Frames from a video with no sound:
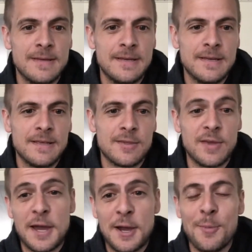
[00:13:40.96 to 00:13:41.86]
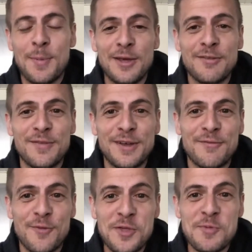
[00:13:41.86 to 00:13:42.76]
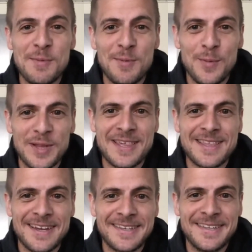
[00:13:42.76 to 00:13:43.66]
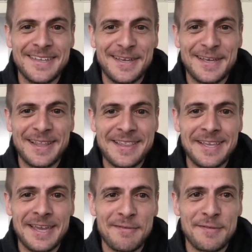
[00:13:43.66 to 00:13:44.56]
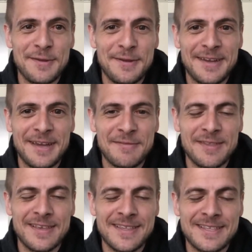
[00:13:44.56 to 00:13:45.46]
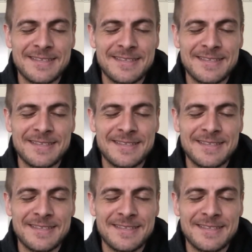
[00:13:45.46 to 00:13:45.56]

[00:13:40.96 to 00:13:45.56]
So yeah, I hope a lot of French people will start listening after this.